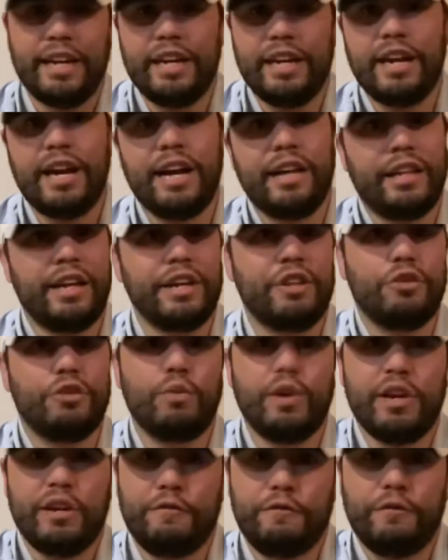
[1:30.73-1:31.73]
I like the
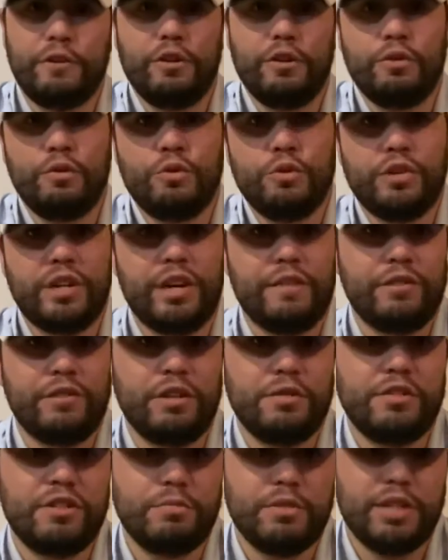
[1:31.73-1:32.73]
way it feels. I've
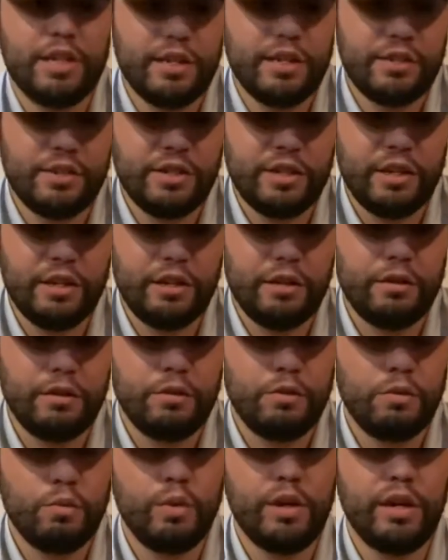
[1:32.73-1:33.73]
done some testing
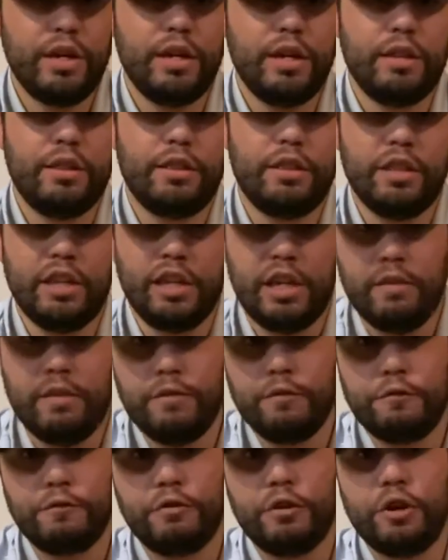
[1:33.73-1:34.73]
with the
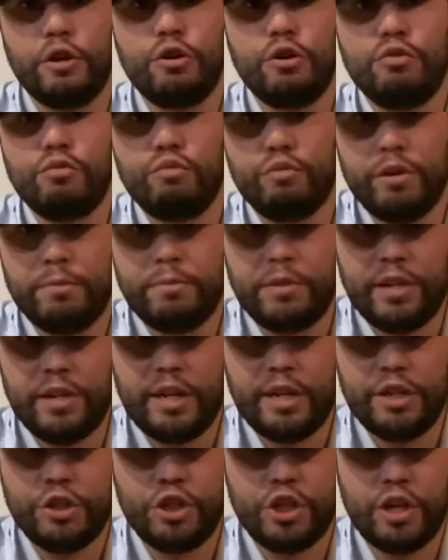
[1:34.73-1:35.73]
Even Flow
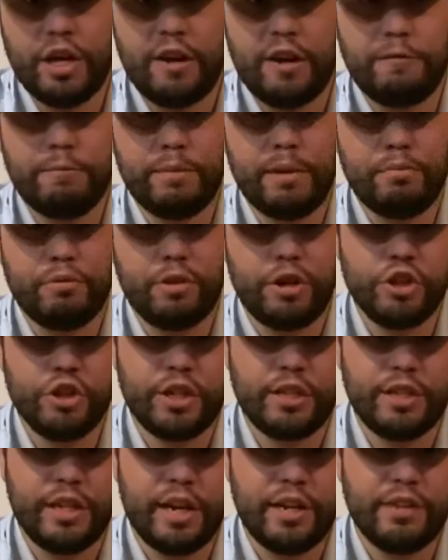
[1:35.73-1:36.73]
Riptide shaft by
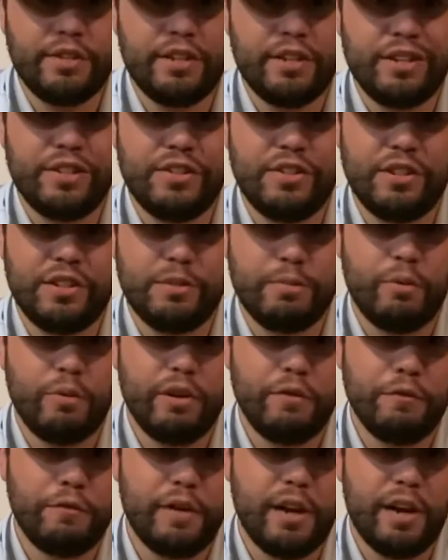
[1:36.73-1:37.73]
Project X and a
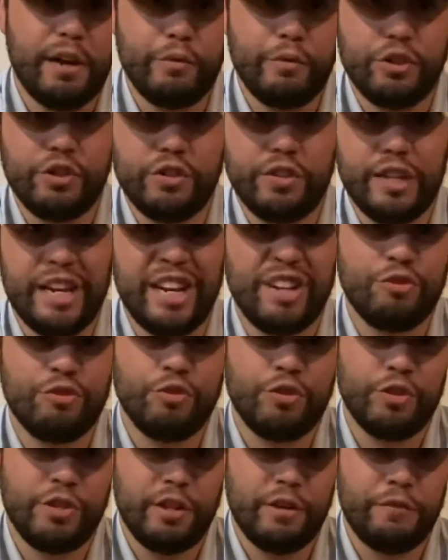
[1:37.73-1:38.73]
6.5, which is an extra
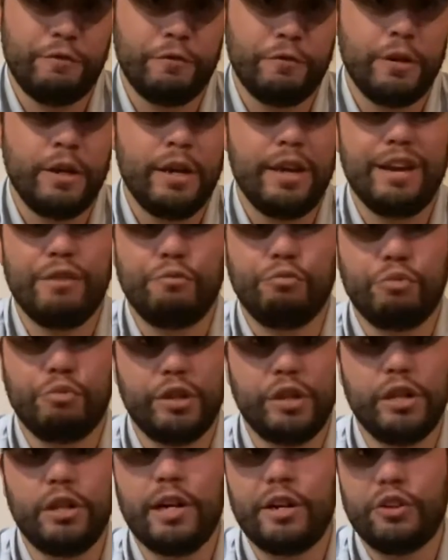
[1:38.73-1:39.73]
stiff. I
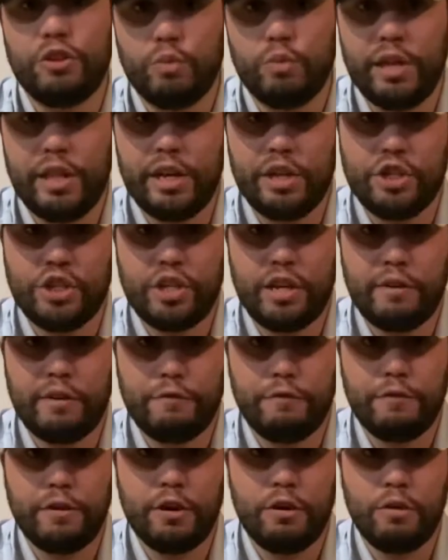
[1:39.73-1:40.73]
really like the way that shaft
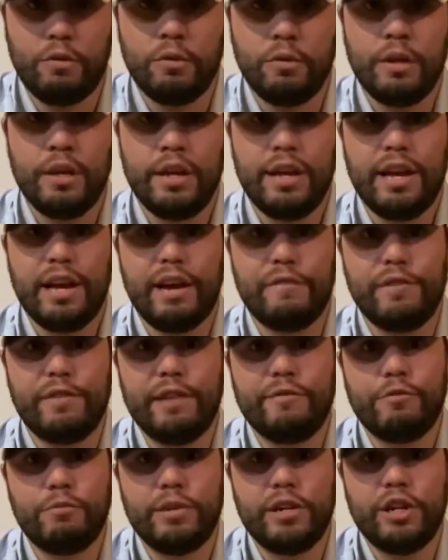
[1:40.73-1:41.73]
felt. I've
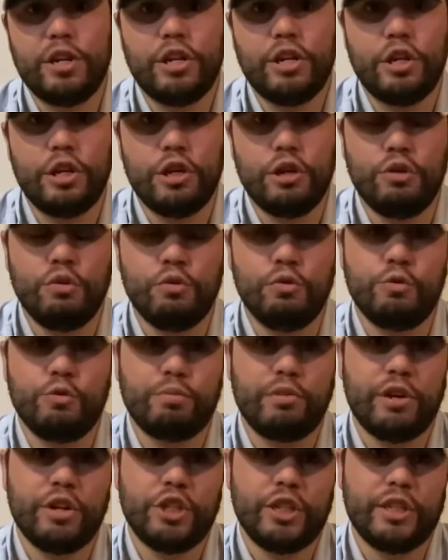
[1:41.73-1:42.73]
never been a huge
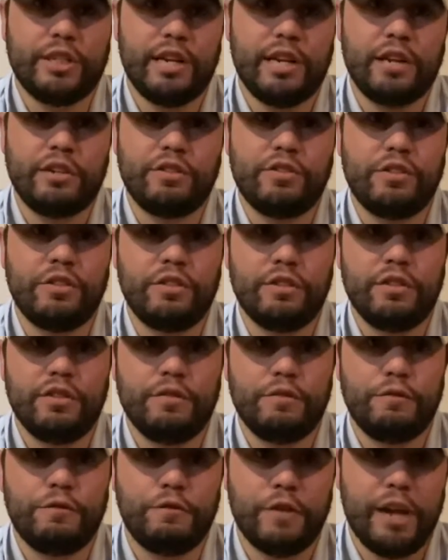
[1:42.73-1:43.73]
Project X
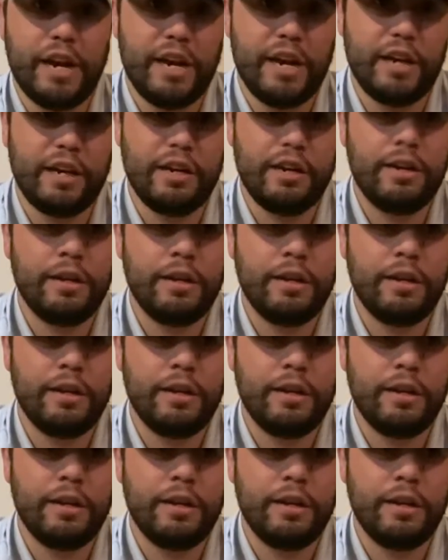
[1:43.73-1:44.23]
fan.